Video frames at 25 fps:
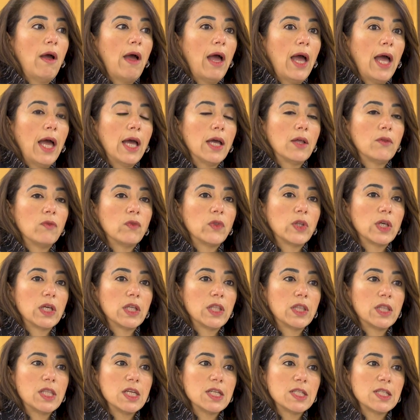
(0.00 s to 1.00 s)
And
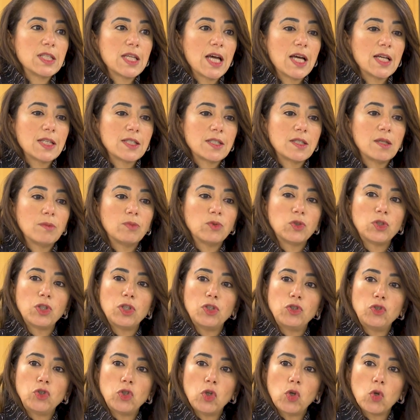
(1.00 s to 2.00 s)
this has the
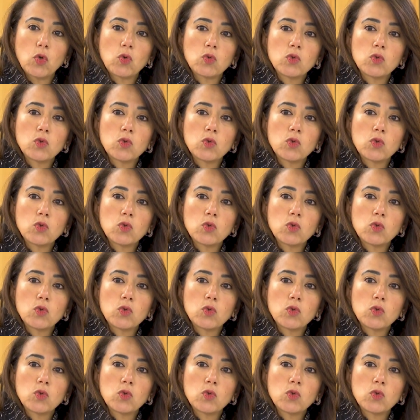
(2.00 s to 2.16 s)
potential